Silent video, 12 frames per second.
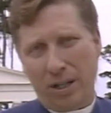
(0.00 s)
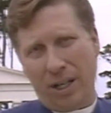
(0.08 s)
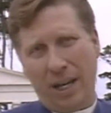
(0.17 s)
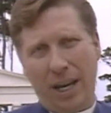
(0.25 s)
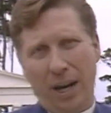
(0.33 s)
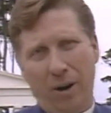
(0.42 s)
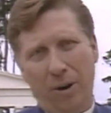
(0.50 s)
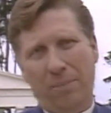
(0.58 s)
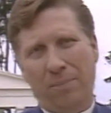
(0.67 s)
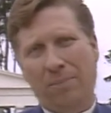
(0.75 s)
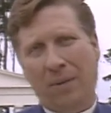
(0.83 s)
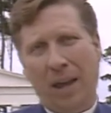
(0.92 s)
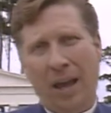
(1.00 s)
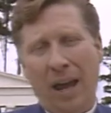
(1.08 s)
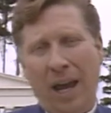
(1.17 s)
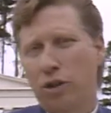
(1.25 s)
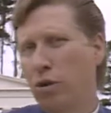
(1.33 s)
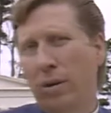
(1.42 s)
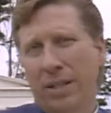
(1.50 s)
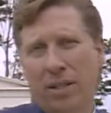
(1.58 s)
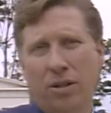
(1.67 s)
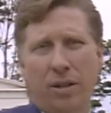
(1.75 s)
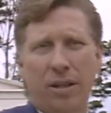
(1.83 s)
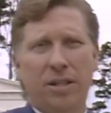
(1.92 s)
to hear? As you
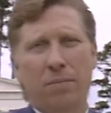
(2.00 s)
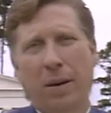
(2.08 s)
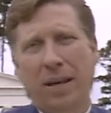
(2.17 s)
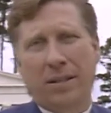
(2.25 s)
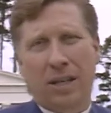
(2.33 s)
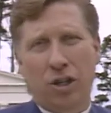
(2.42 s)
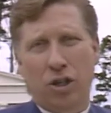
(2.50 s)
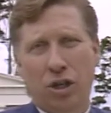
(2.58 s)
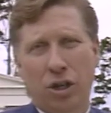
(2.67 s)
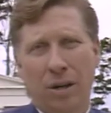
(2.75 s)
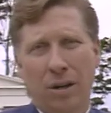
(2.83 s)
listen to this message,